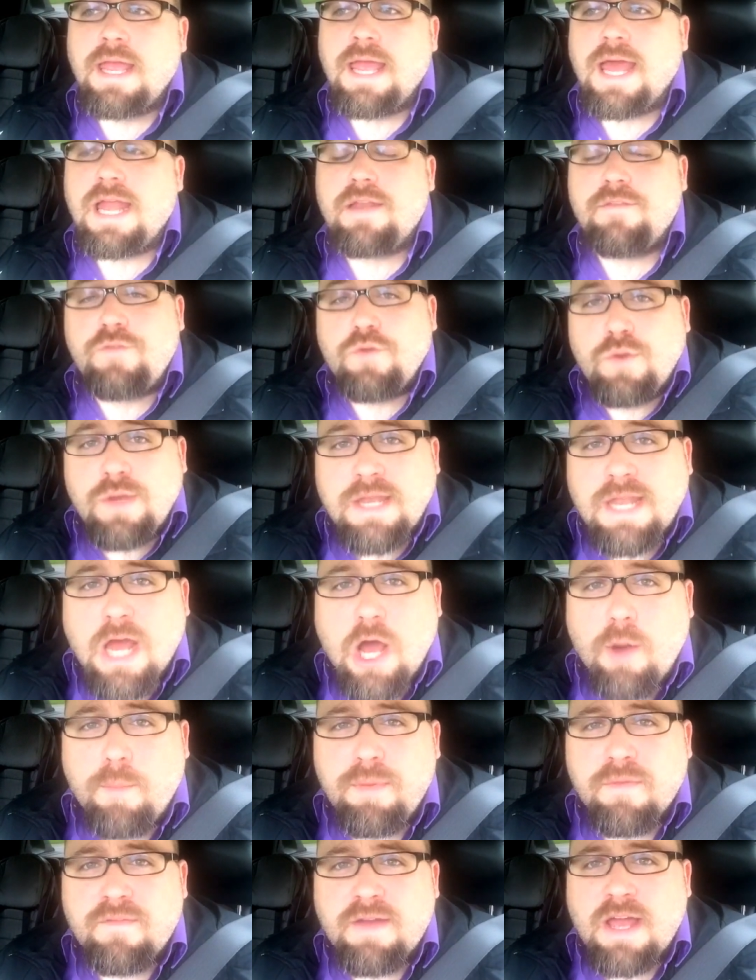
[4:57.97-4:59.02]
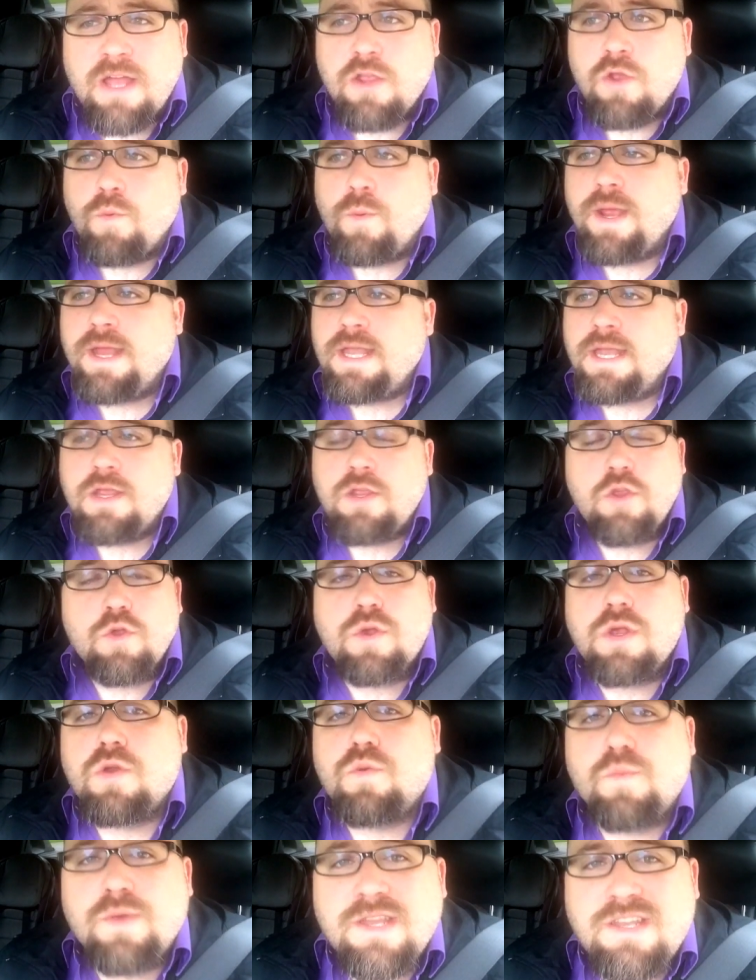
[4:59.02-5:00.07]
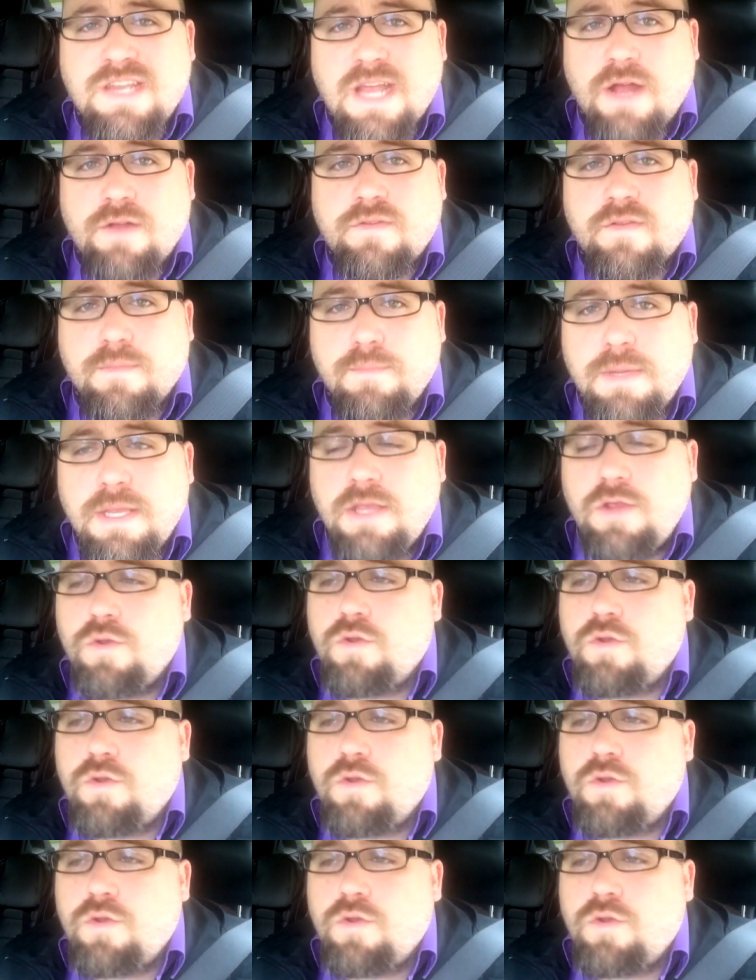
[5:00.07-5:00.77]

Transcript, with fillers: And if you need help evaluating, you can reach out to me.